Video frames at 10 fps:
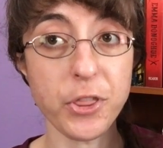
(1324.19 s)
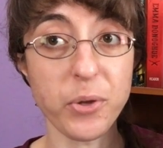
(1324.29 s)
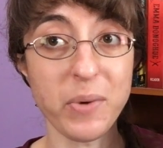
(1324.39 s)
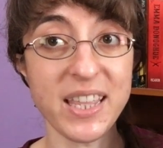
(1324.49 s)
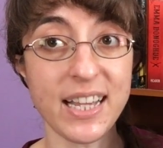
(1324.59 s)

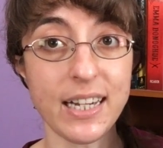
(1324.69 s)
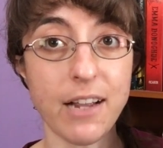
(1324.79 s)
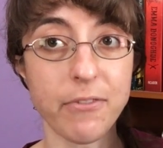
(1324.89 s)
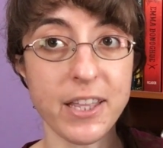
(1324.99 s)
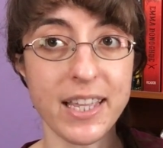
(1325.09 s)
the way that
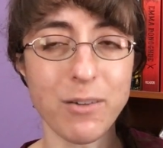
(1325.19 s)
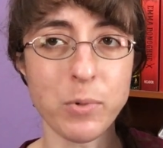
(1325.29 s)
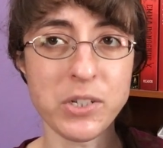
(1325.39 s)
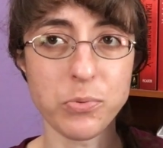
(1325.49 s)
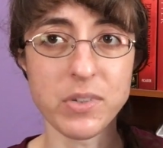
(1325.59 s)
everything
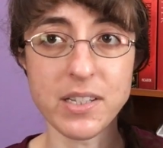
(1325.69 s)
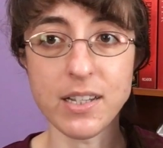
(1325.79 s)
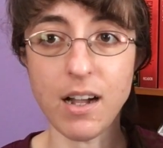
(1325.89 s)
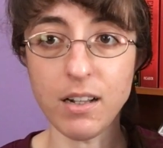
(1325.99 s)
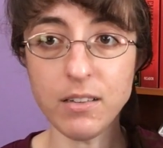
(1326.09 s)
was
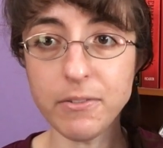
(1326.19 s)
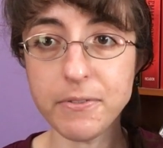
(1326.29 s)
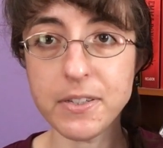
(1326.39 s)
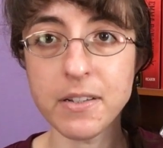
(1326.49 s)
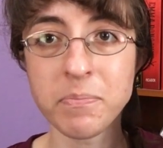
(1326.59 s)

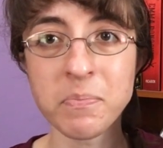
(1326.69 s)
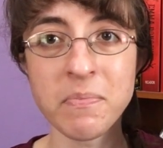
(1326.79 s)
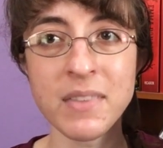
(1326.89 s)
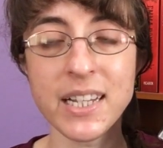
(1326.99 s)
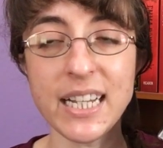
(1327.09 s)
resolved
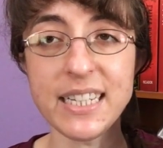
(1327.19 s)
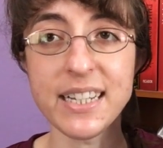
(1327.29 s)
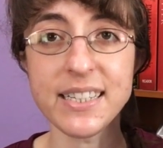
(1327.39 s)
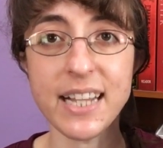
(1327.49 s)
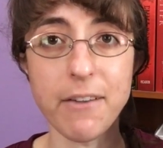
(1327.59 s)
it
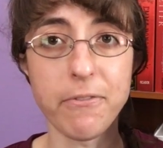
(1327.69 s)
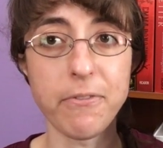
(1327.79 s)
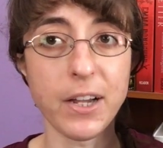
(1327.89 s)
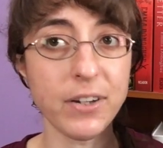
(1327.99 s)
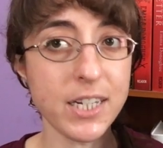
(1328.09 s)
does get
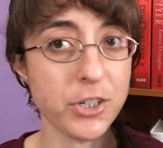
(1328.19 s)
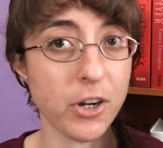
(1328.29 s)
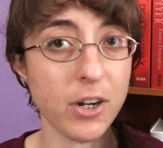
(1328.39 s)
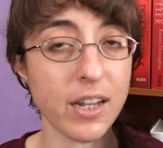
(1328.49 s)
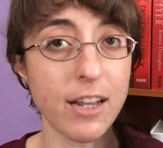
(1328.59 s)
very
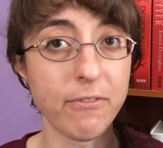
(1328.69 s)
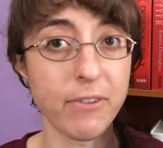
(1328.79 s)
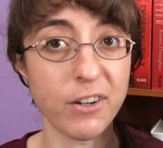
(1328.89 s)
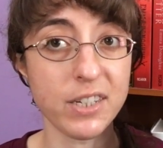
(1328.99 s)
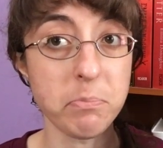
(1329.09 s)
dark and
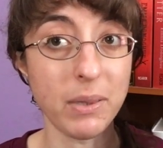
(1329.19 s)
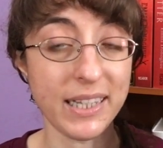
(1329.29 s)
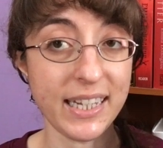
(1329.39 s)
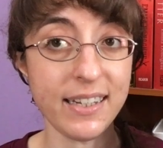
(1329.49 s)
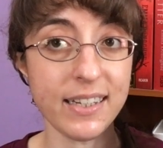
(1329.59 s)
very
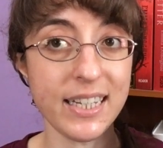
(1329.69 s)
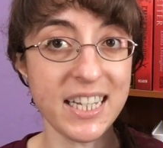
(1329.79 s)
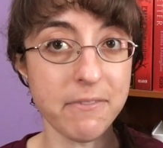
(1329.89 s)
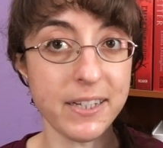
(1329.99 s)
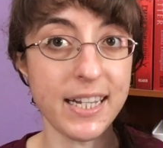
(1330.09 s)
bleak,
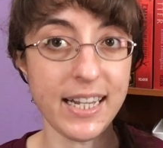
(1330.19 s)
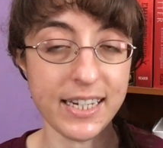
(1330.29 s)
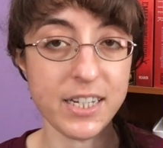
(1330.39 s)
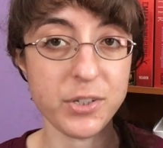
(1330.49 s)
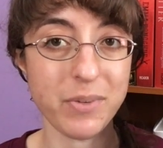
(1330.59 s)
even
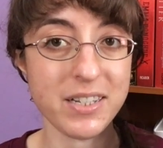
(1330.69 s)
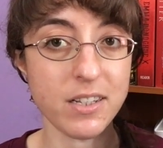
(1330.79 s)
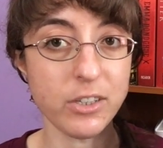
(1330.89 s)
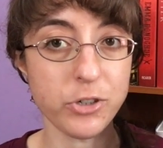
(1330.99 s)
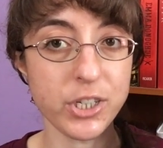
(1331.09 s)
in its
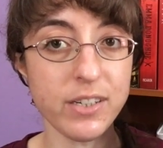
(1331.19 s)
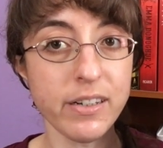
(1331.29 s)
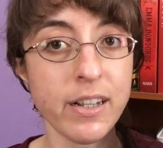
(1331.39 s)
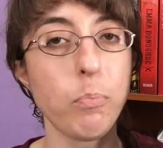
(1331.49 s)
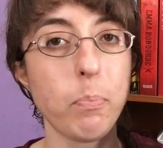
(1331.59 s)
resolution,
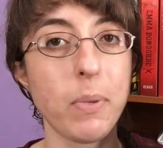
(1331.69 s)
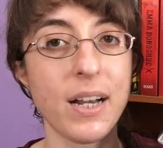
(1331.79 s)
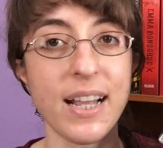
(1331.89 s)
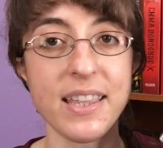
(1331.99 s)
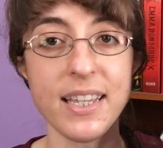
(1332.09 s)
but
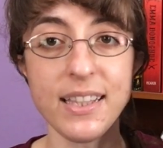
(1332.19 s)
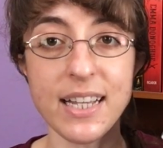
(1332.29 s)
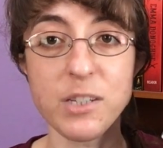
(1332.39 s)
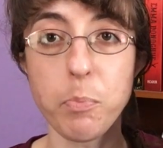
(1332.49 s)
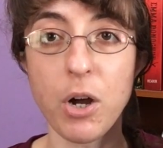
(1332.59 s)
I think
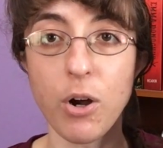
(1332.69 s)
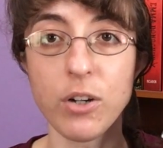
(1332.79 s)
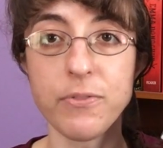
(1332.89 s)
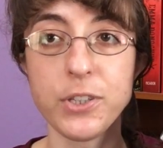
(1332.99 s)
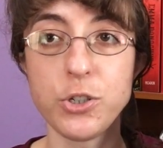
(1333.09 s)
that's part
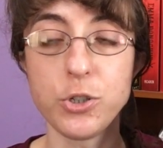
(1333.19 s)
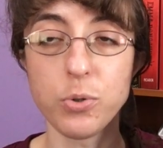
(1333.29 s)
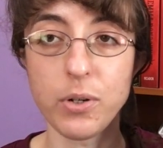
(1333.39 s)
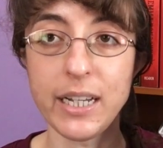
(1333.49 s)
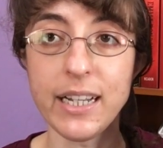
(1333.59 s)
of the
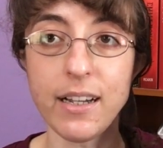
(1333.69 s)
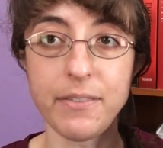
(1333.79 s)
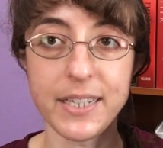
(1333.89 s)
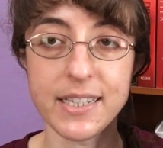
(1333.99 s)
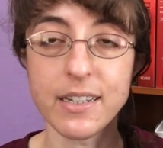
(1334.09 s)
joy
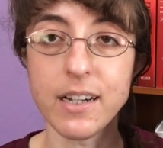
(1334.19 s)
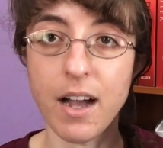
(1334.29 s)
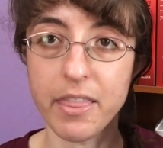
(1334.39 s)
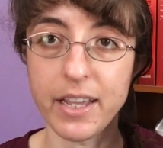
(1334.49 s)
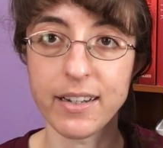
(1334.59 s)
of its
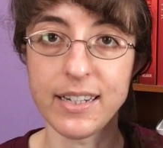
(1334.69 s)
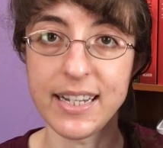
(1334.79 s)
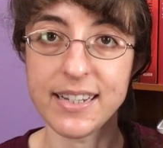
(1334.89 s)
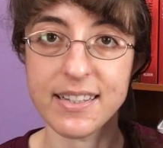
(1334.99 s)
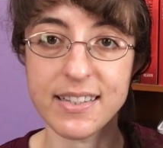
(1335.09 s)

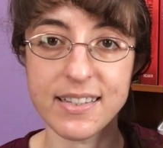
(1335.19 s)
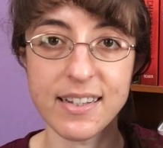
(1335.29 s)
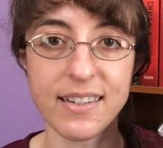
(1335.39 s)
gothicness.